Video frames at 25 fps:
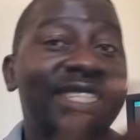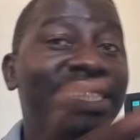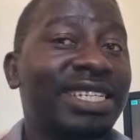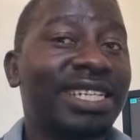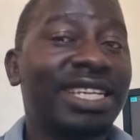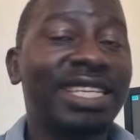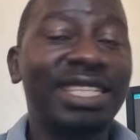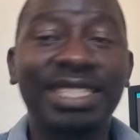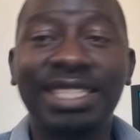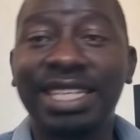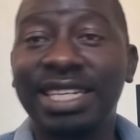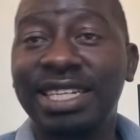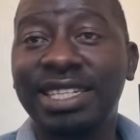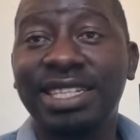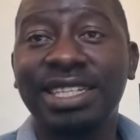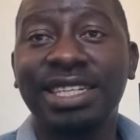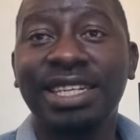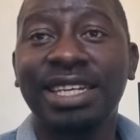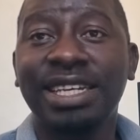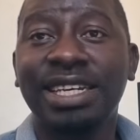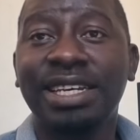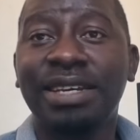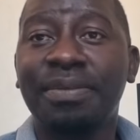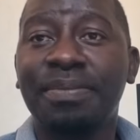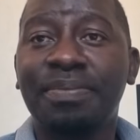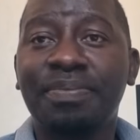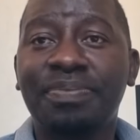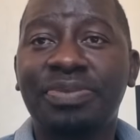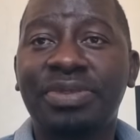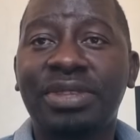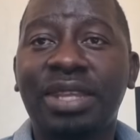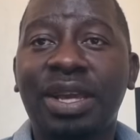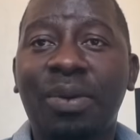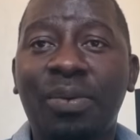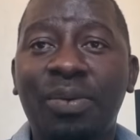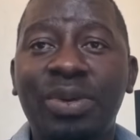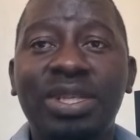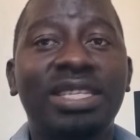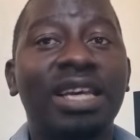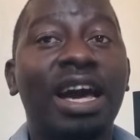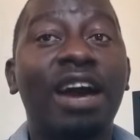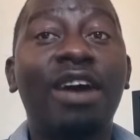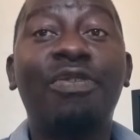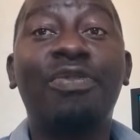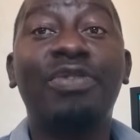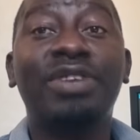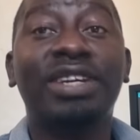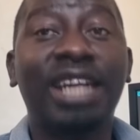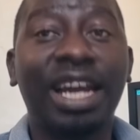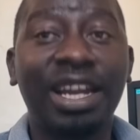interested with
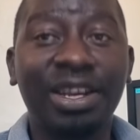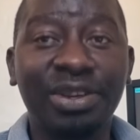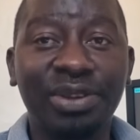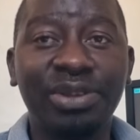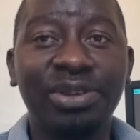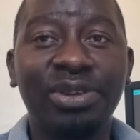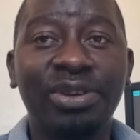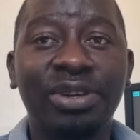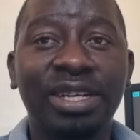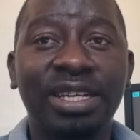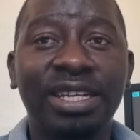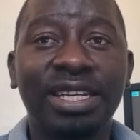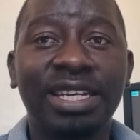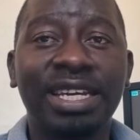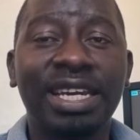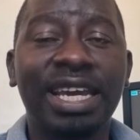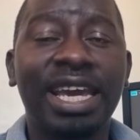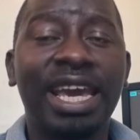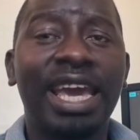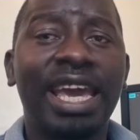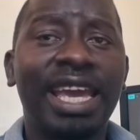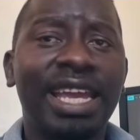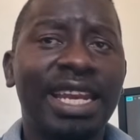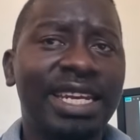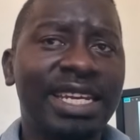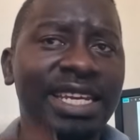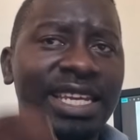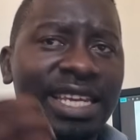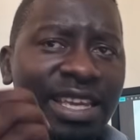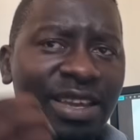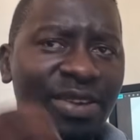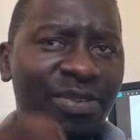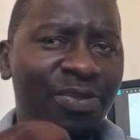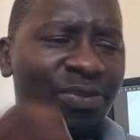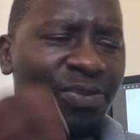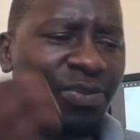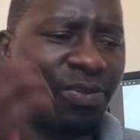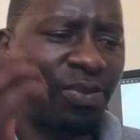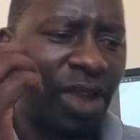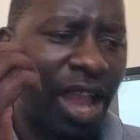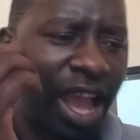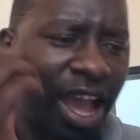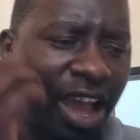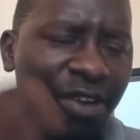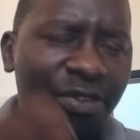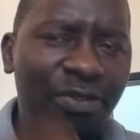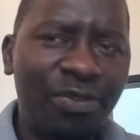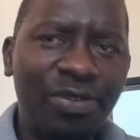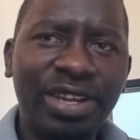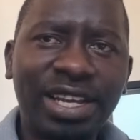African Union. And if
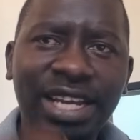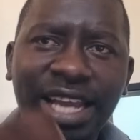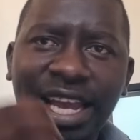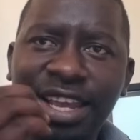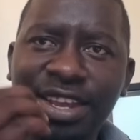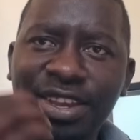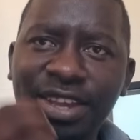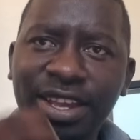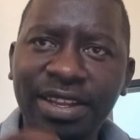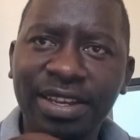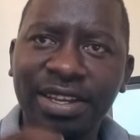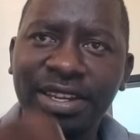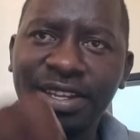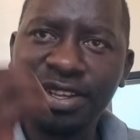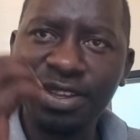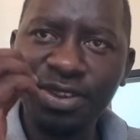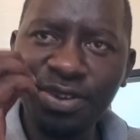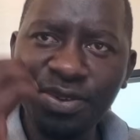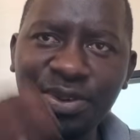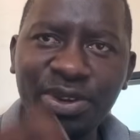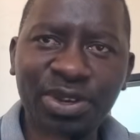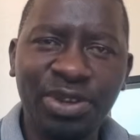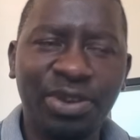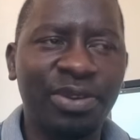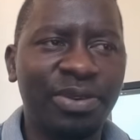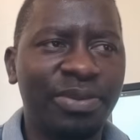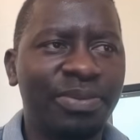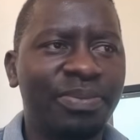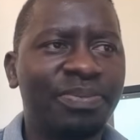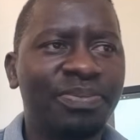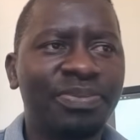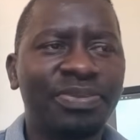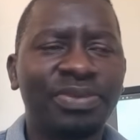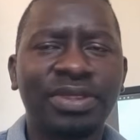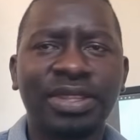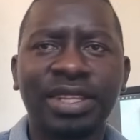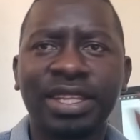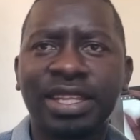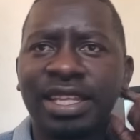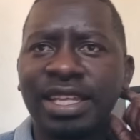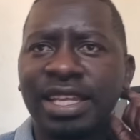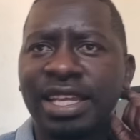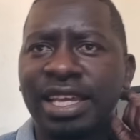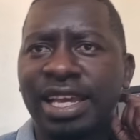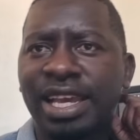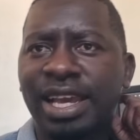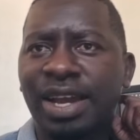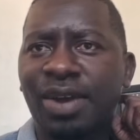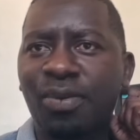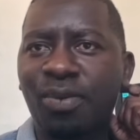African Union
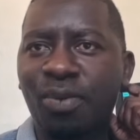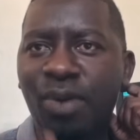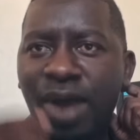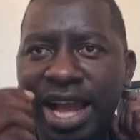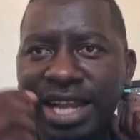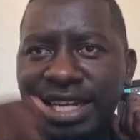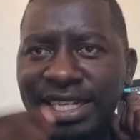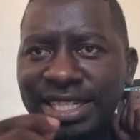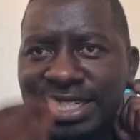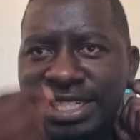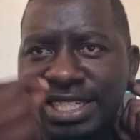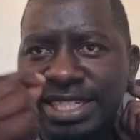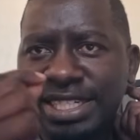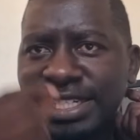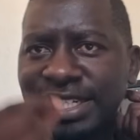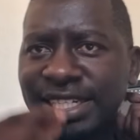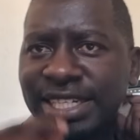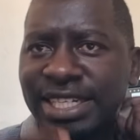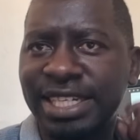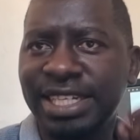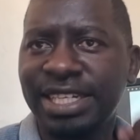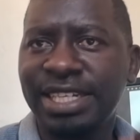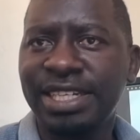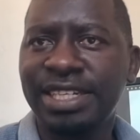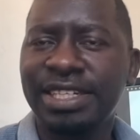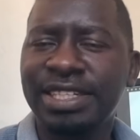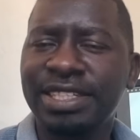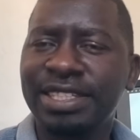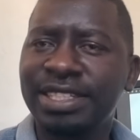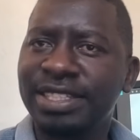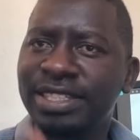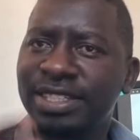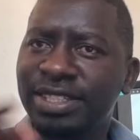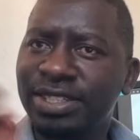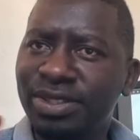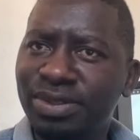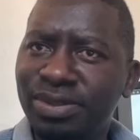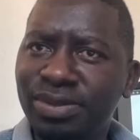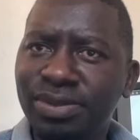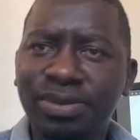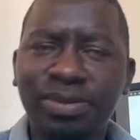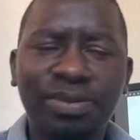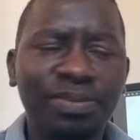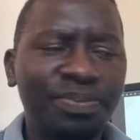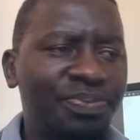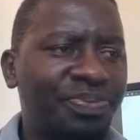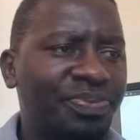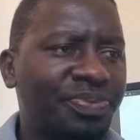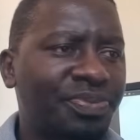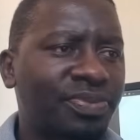want
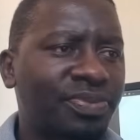to